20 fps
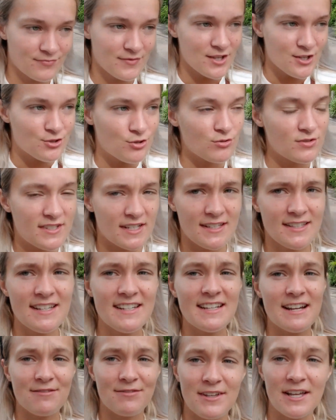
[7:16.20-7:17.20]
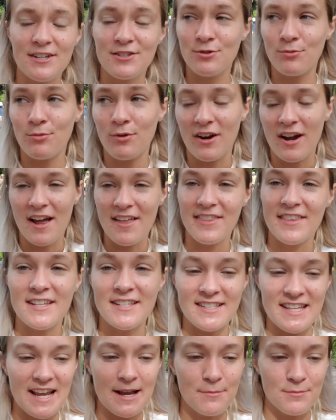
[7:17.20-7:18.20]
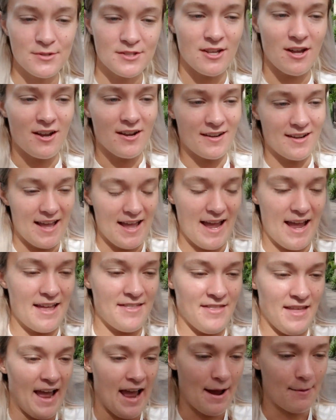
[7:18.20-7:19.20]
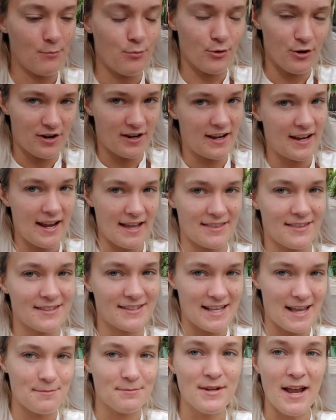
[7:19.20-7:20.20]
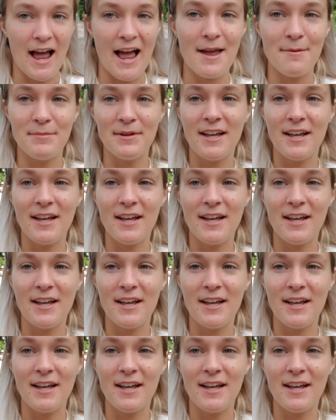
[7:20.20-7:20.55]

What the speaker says: So Disney definitely has to work on the Samsung and the app working at the same time,